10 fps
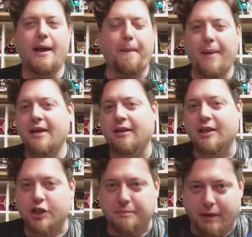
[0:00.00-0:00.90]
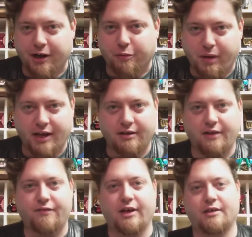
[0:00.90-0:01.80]
mainly just minor paint
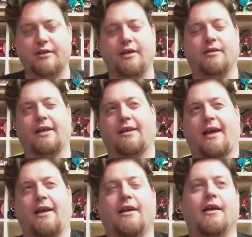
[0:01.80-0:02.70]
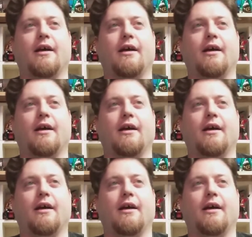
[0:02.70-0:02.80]
defects, things like that.